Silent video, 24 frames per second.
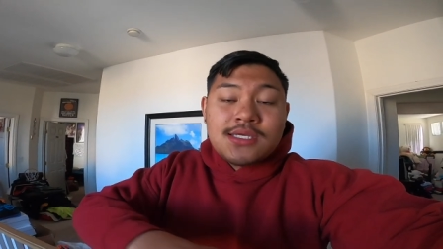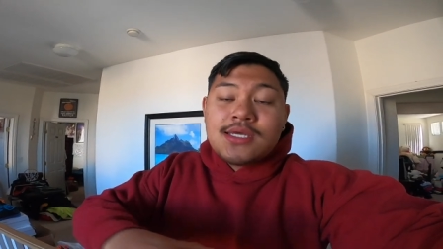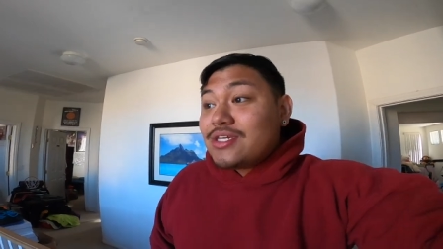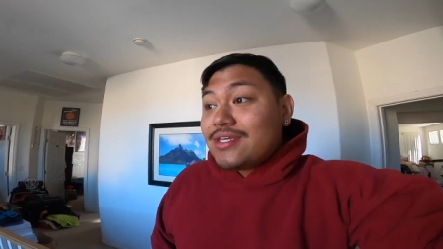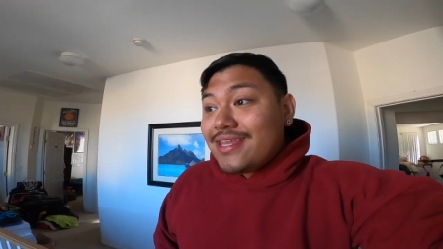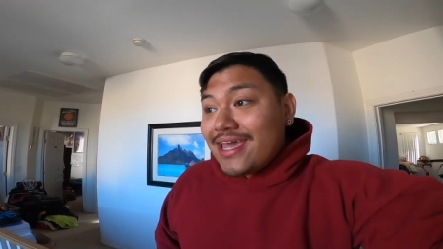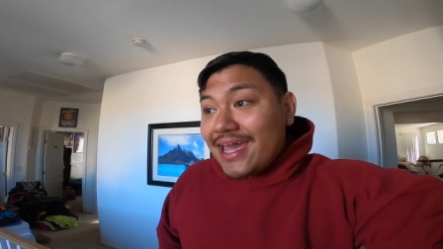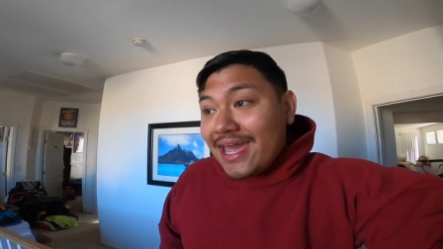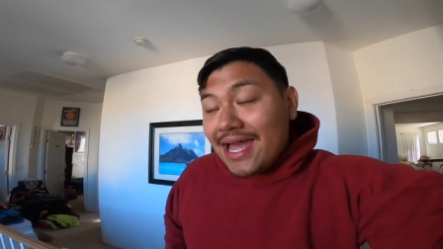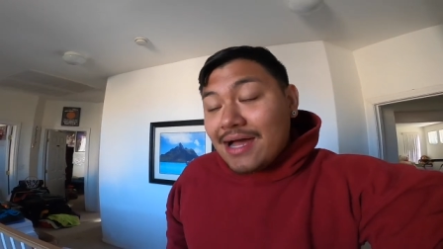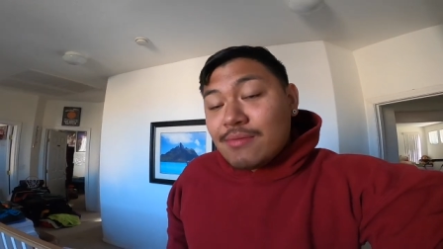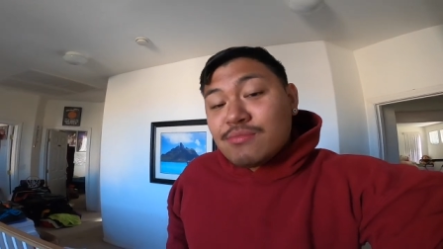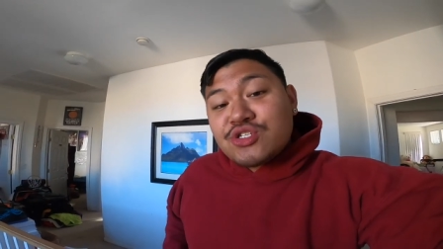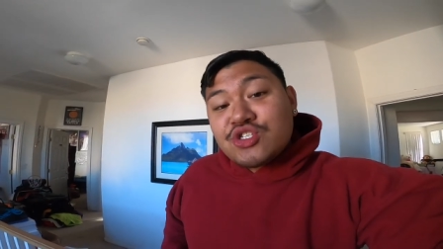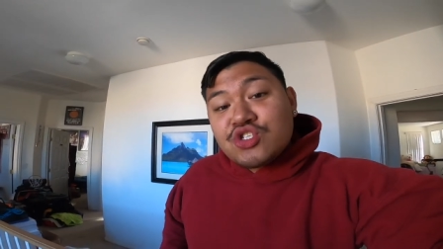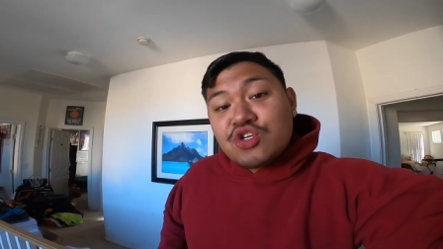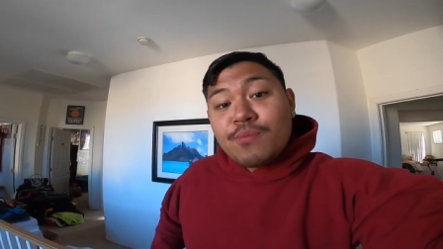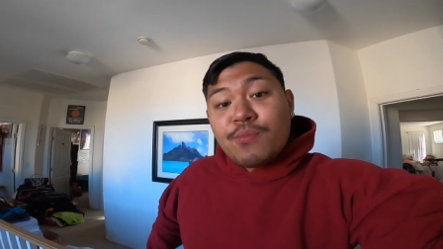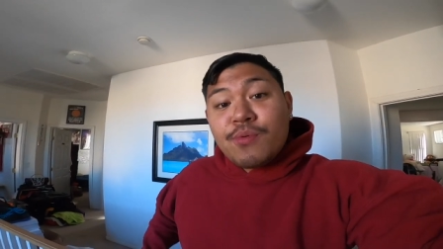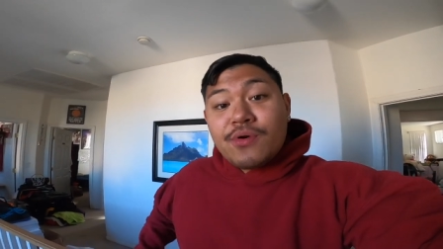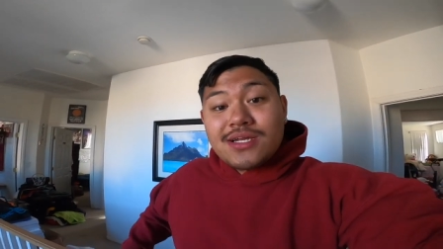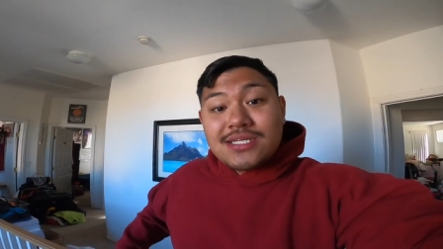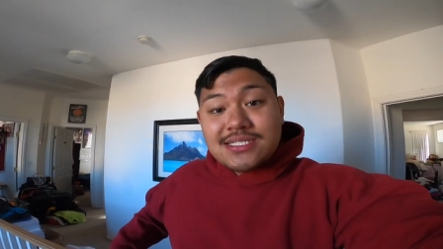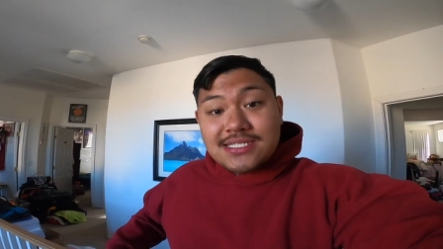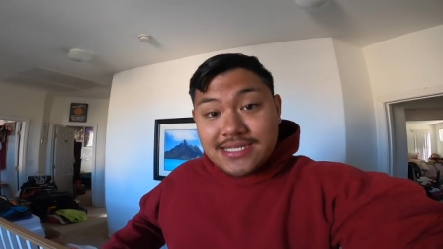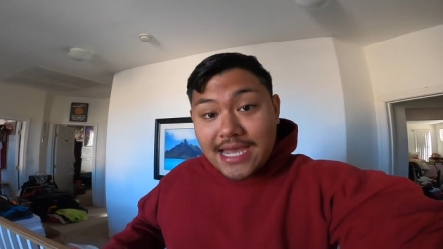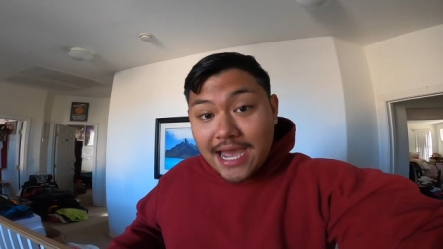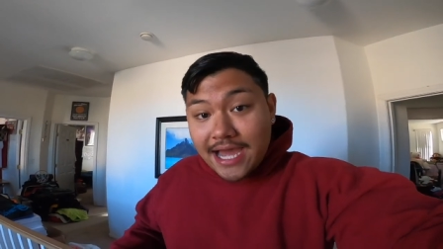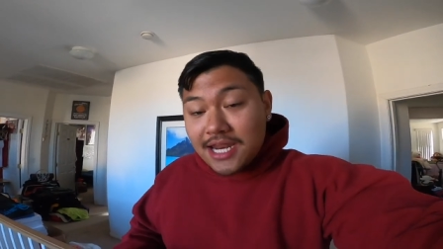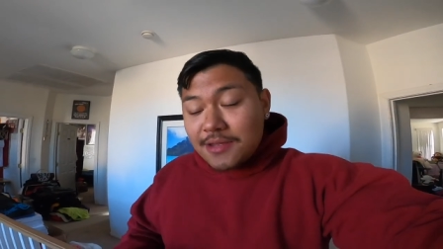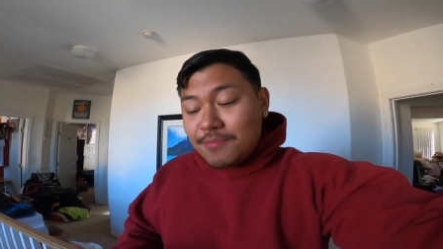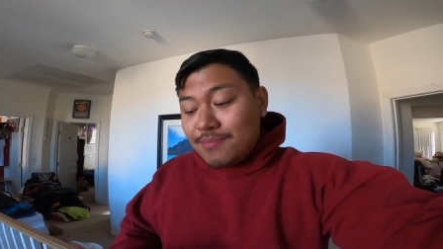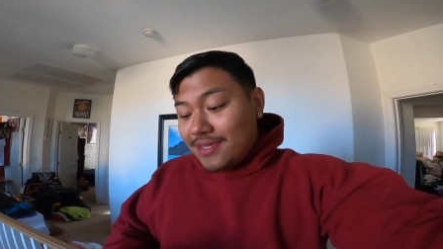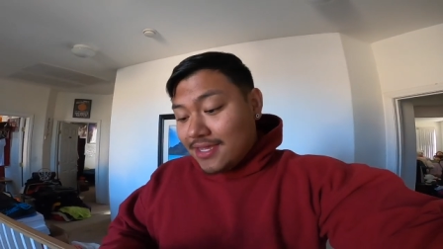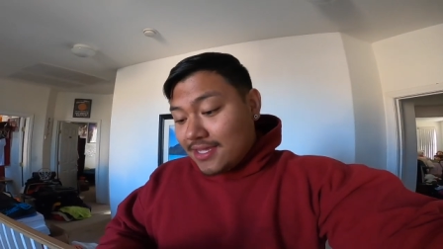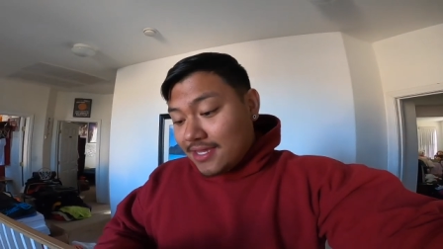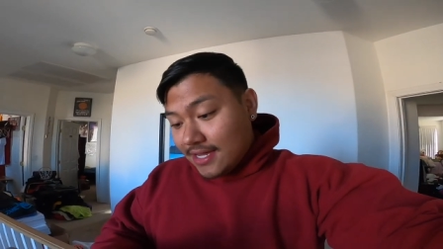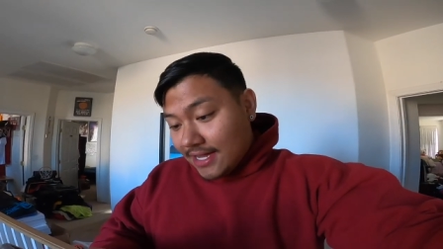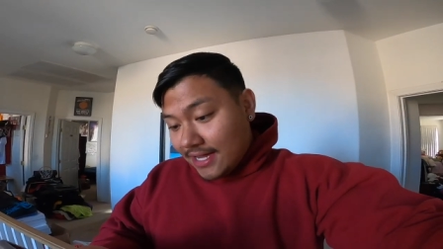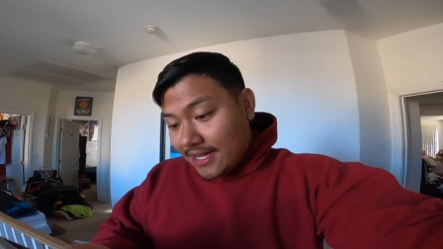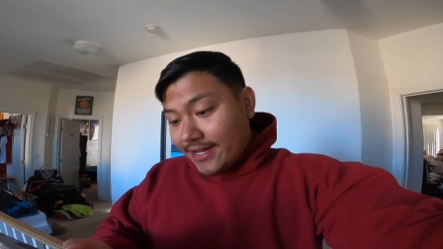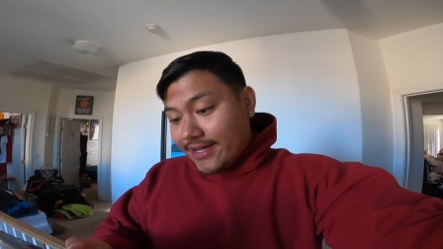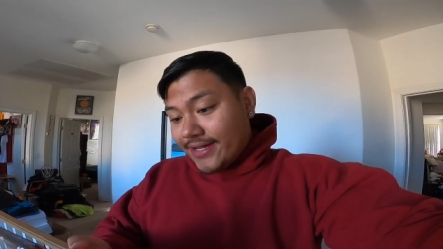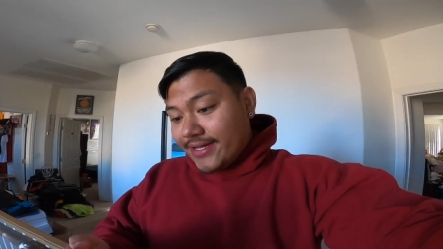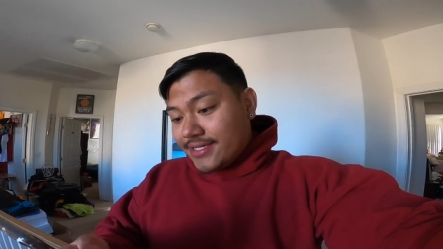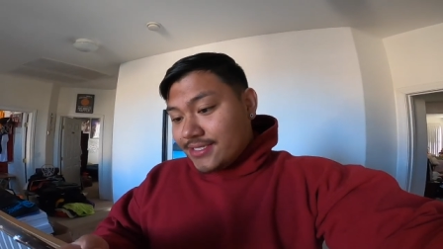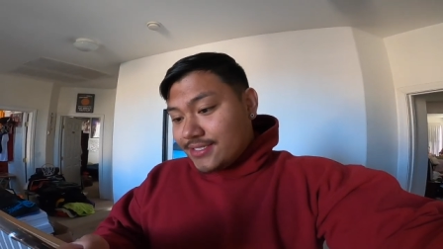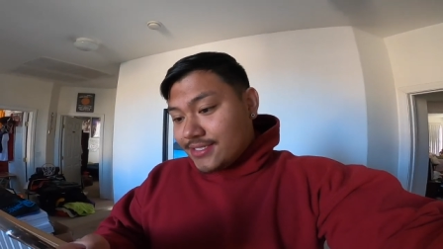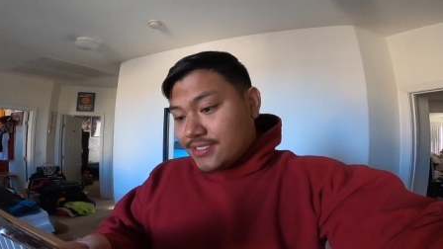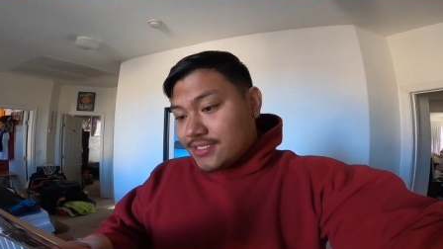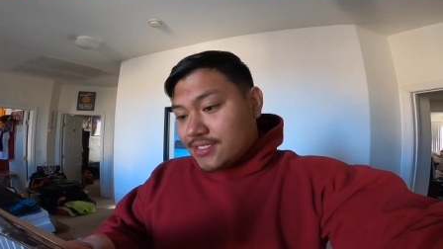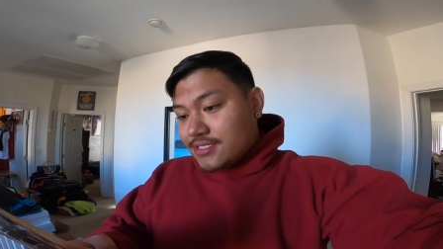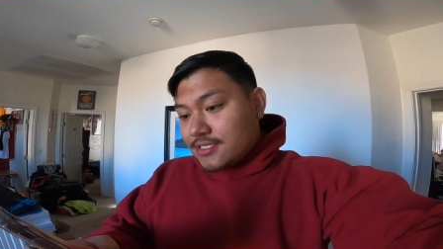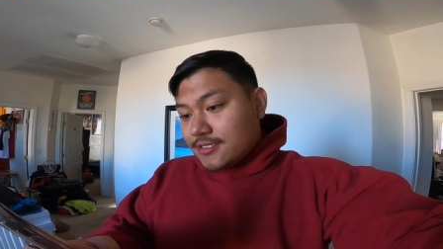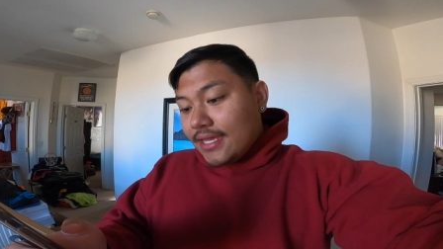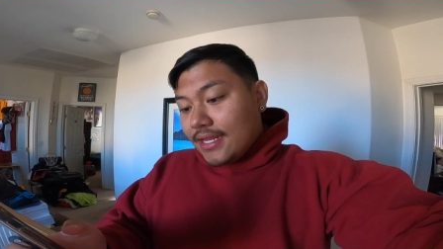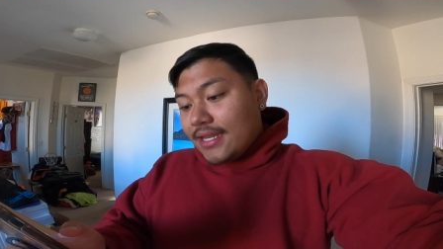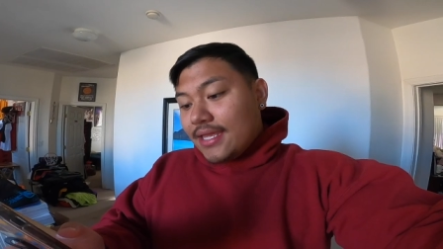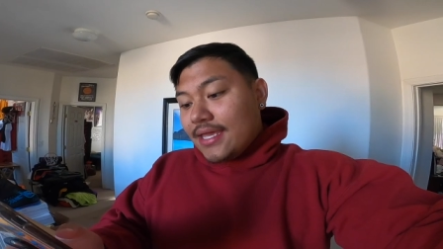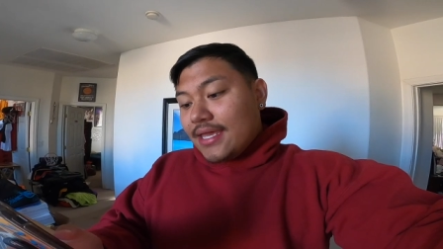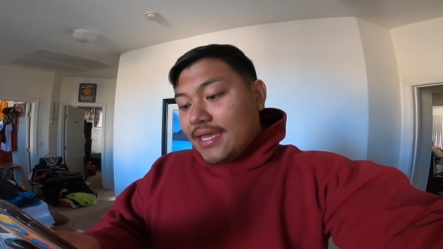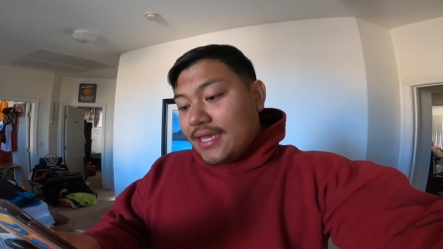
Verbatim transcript: Today I'm super excited because it